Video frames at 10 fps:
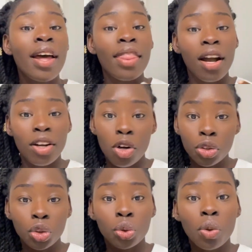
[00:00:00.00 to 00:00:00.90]
their
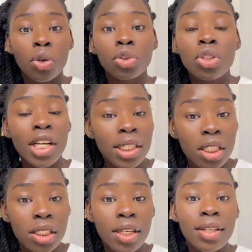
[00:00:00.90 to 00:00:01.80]
cultural
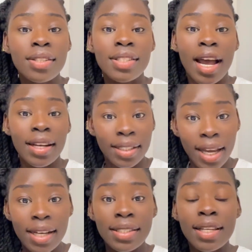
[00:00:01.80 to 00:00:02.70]
traditions and
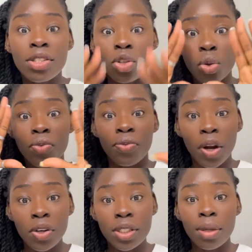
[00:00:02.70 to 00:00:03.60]
dances look
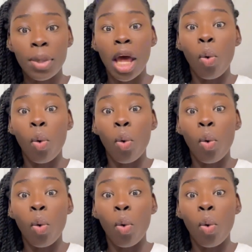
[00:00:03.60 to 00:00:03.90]
very similar.